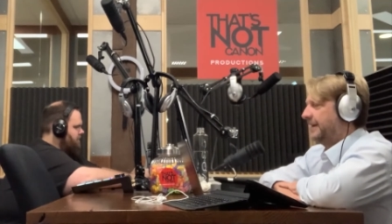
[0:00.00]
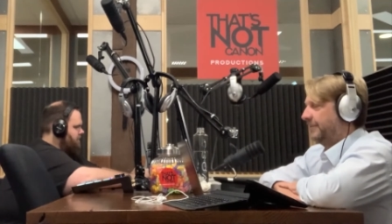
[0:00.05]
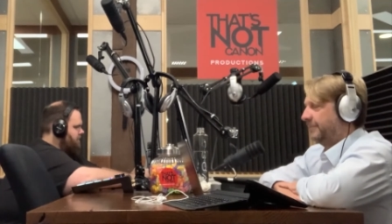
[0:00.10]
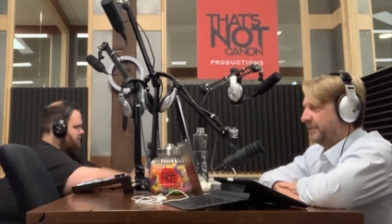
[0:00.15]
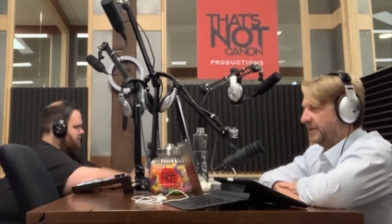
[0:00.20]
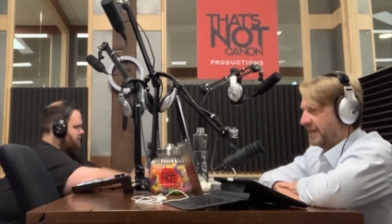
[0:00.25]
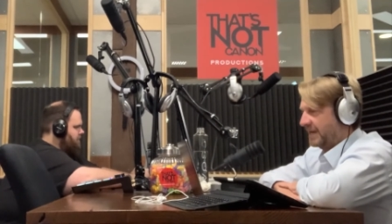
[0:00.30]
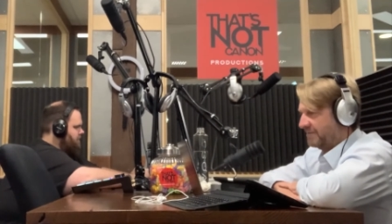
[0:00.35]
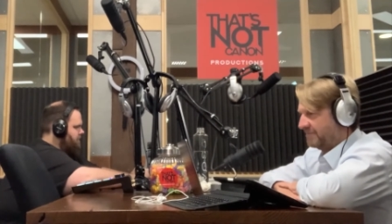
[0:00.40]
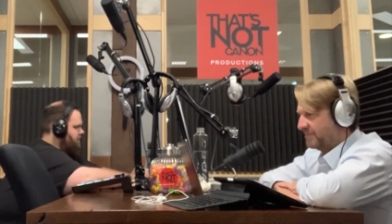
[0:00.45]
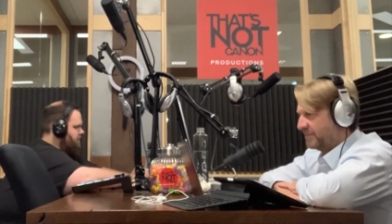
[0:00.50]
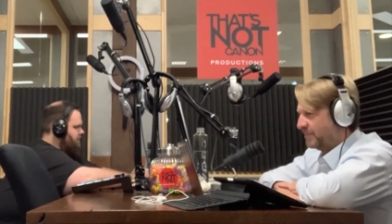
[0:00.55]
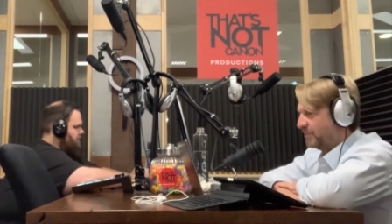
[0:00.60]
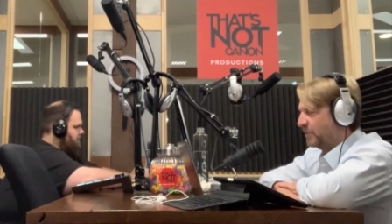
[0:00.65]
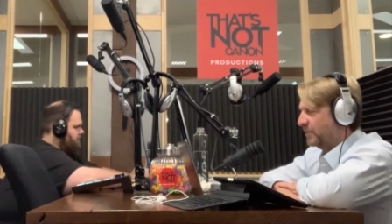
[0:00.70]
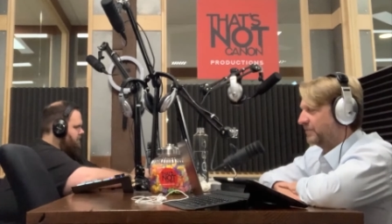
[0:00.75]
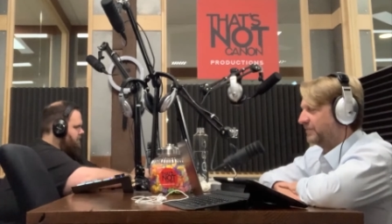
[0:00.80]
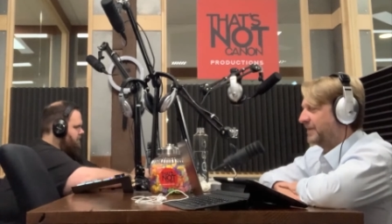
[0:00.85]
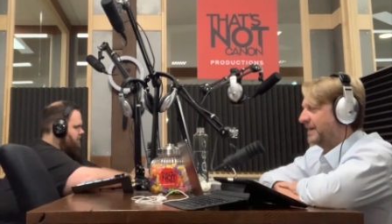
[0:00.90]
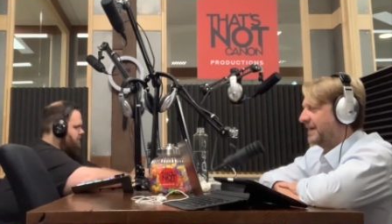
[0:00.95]
We gave him a
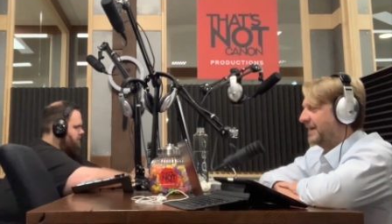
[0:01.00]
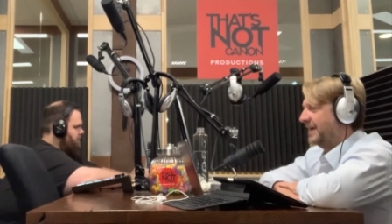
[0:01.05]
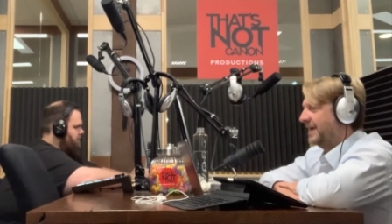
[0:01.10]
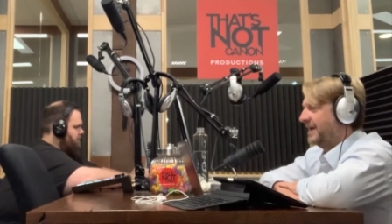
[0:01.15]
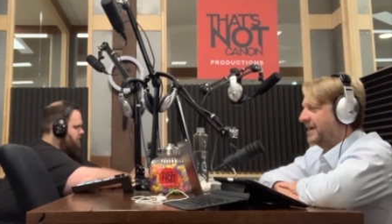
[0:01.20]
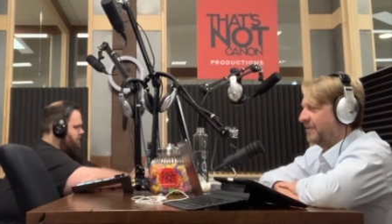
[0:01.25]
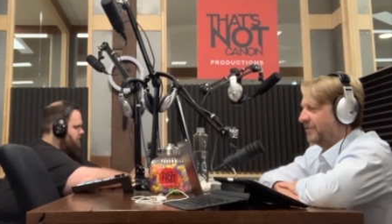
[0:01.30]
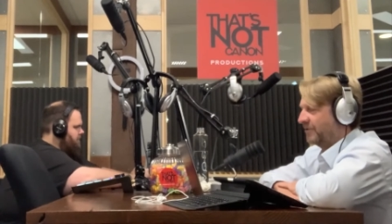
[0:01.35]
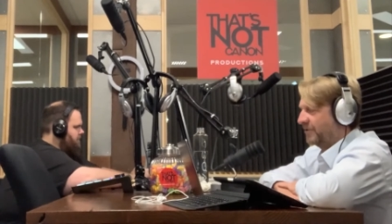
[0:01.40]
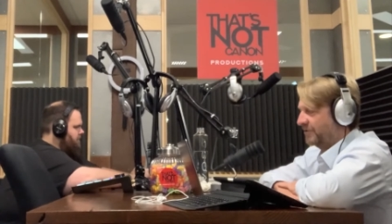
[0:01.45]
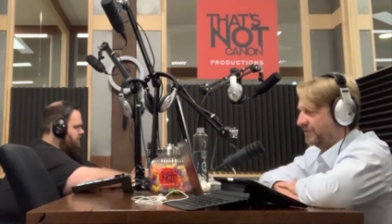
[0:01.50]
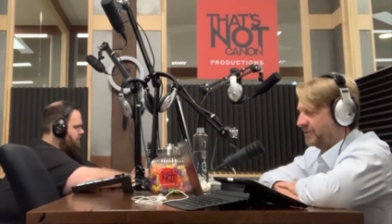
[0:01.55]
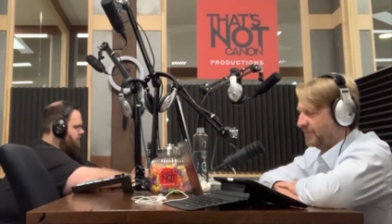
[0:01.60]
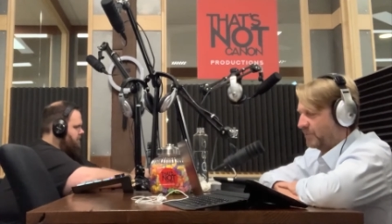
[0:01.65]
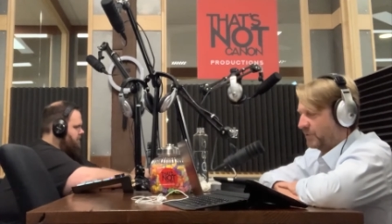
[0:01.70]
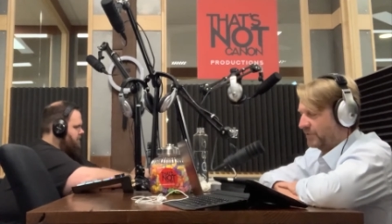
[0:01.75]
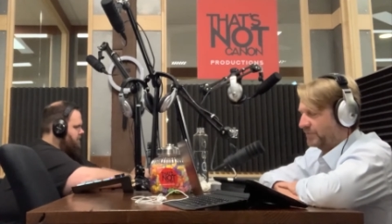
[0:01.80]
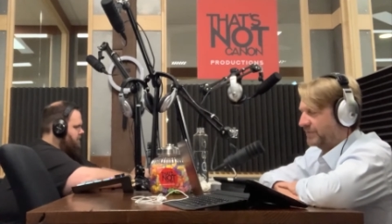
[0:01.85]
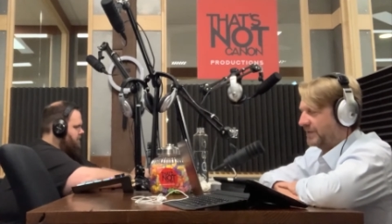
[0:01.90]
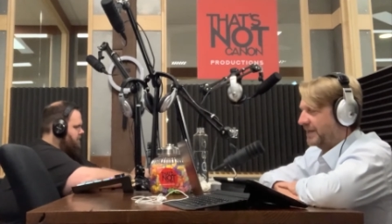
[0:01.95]
birthday cake or her the
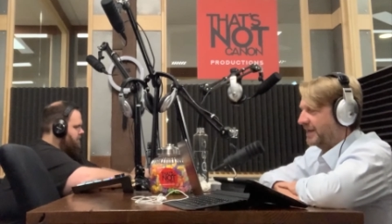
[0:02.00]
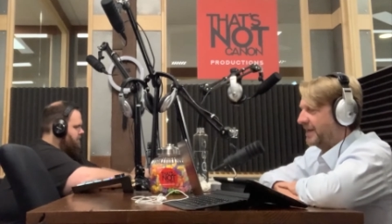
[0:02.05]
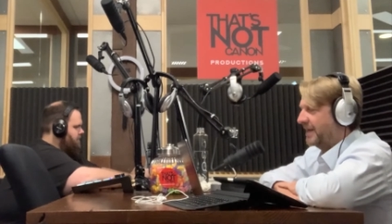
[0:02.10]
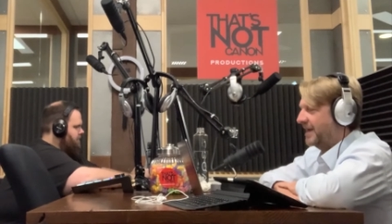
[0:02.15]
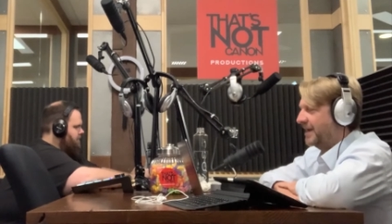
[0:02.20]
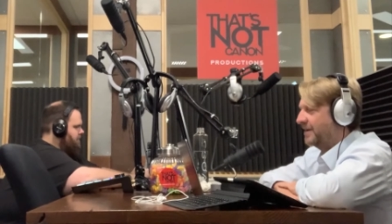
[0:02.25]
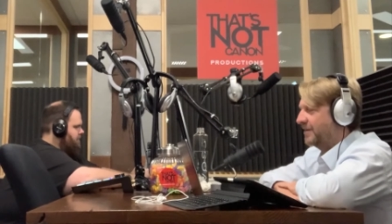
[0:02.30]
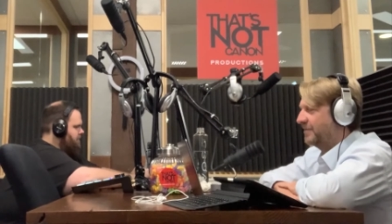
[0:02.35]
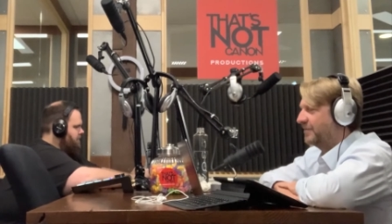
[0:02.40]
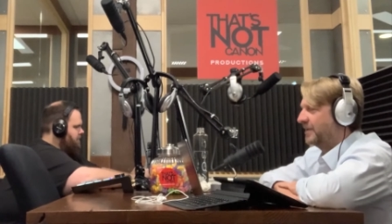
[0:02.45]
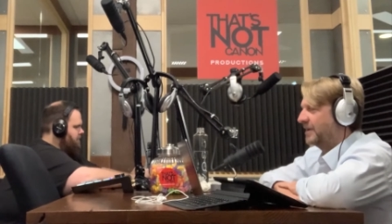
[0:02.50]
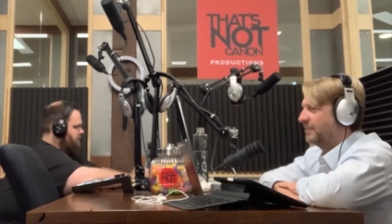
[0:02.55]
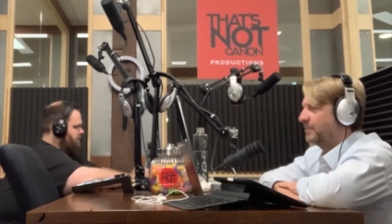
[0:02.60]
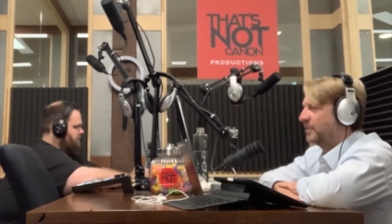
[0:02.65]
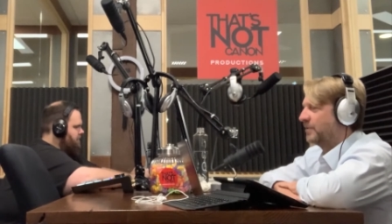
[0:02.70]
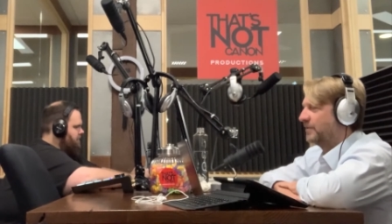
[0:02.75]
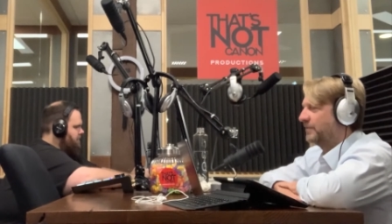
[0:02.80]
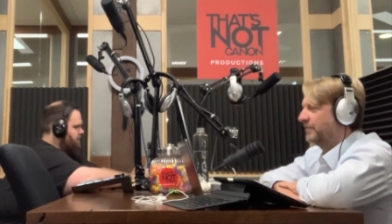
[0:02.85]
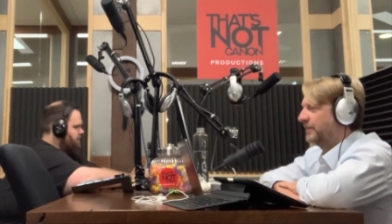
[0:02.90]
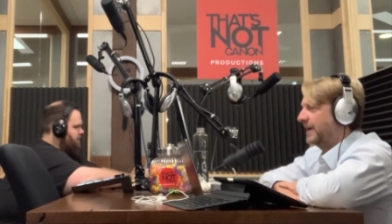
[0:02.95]
birthday cake on their
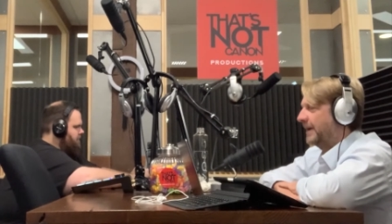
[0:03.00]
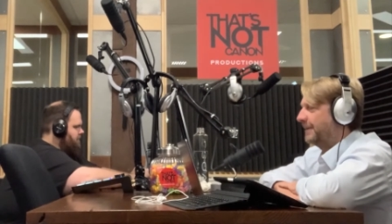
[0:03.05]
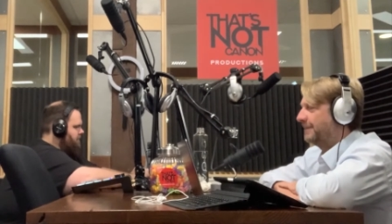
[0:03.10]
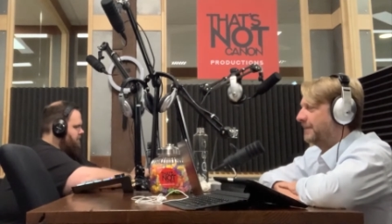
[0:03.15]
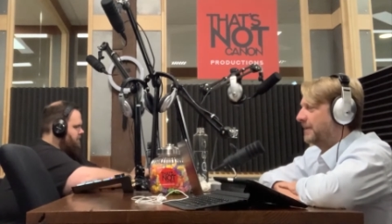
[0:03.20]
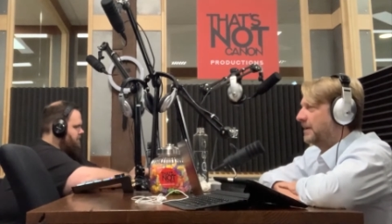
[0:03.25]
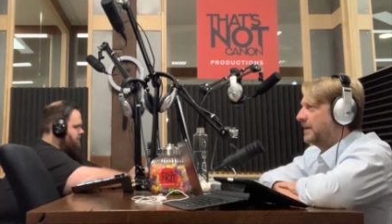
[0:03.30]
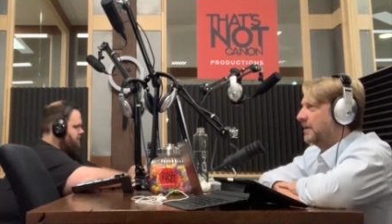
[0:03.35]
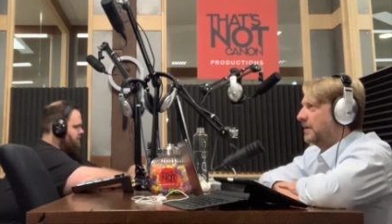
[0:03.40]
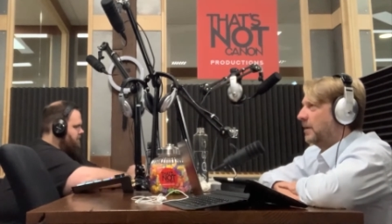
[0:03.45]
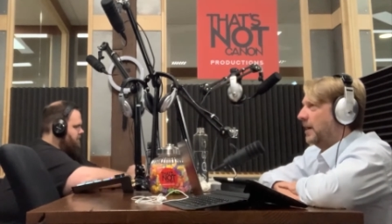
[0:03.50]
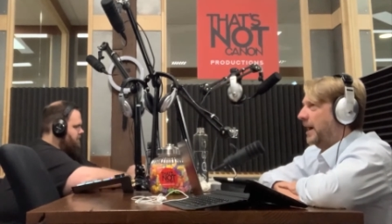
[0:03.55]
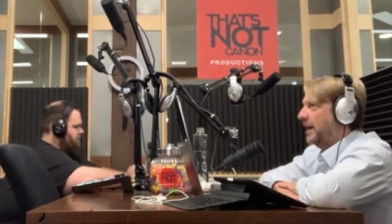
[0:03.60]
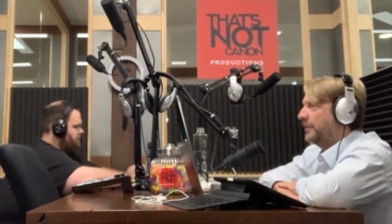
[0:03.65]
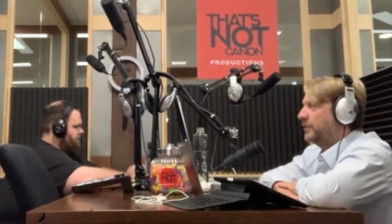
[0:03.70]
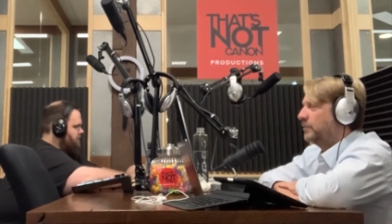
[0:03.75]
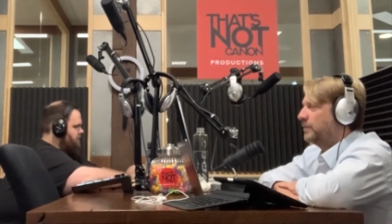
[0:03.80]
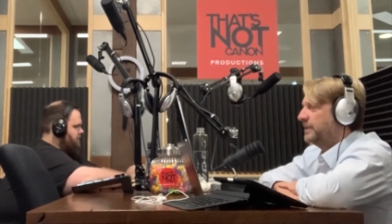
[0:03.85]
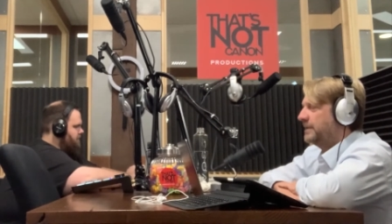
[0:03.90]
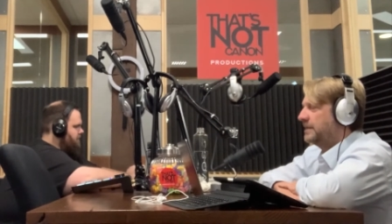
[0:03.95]
birthday. How
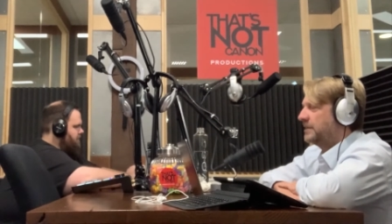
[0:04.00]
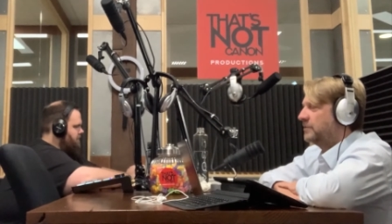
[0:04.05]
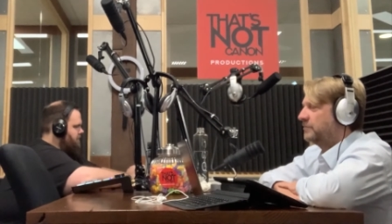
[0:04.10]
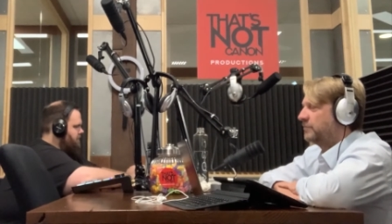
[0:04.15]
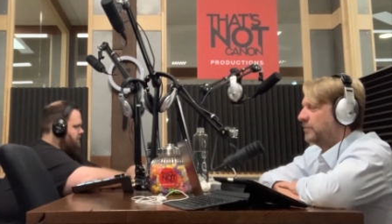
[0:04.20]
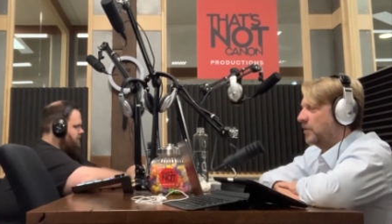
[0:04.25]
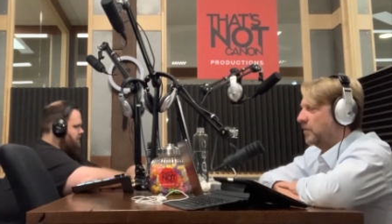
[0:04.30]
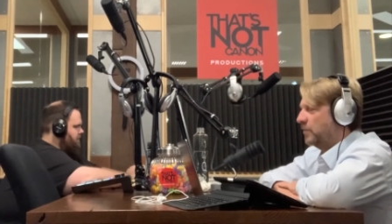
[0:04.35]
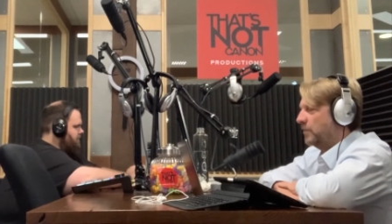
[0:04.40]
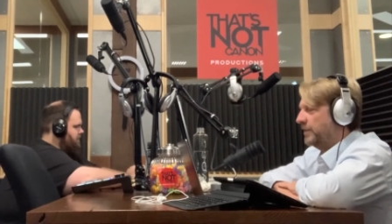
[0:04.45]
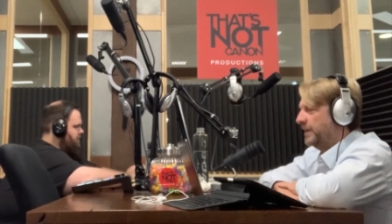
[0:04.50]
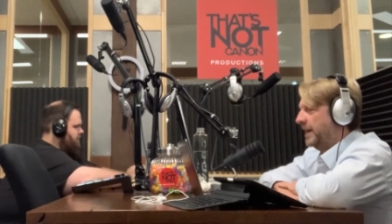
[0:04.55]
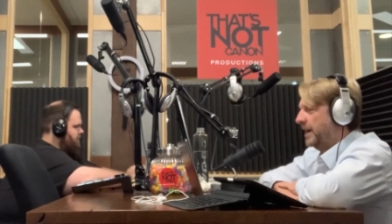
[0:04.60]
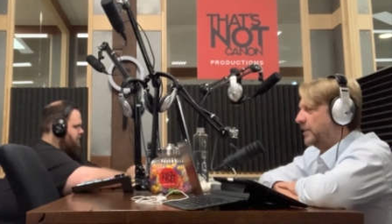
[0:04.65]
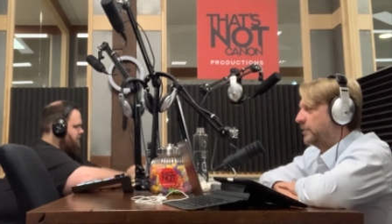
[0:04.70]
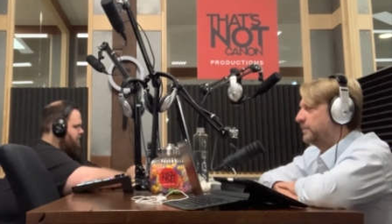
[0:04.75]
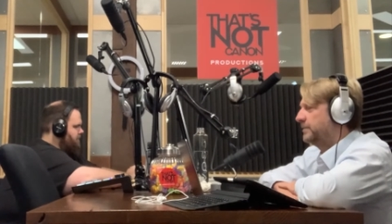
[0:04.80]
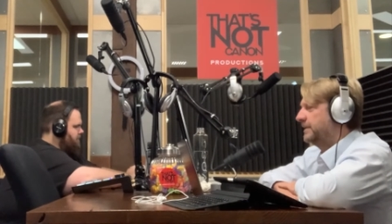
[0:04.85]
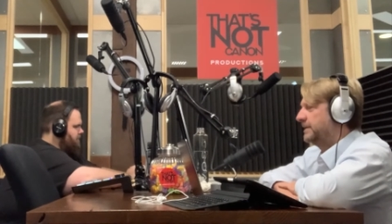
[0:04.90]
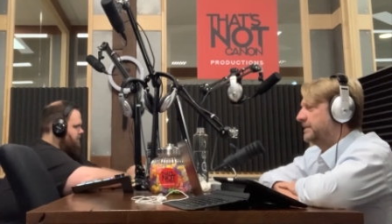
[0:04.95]
do we grow and how
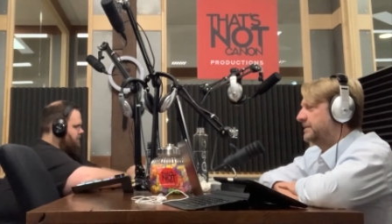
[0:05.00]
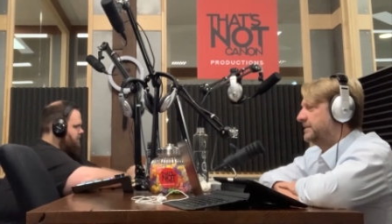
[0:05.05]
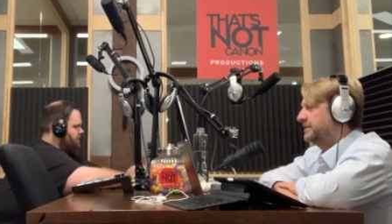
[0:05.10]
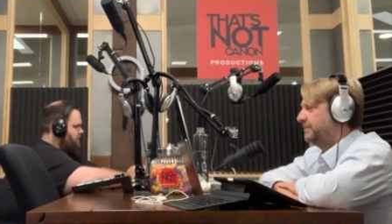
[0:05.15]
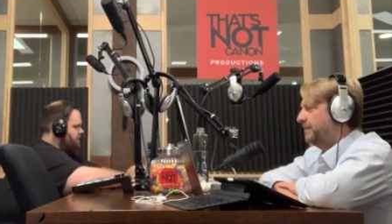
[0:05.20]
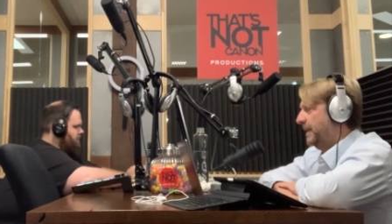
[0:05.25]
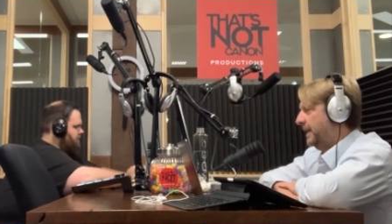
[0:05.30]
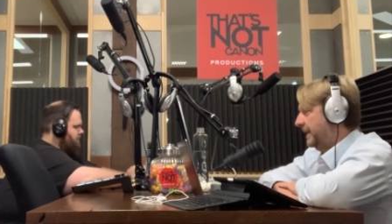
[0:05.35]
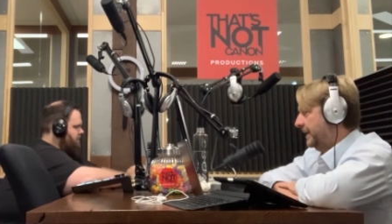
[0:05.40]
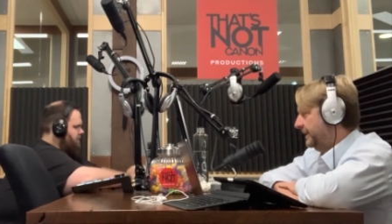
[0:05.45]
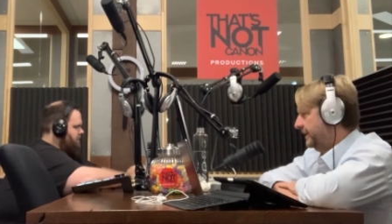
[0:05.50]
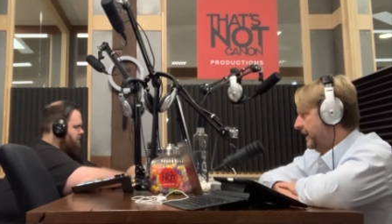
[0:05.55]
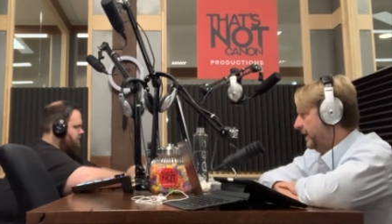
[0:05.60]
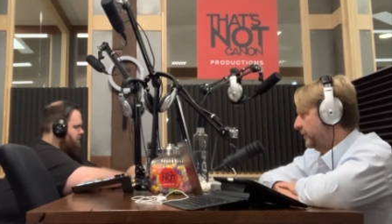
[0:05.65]
do we expand?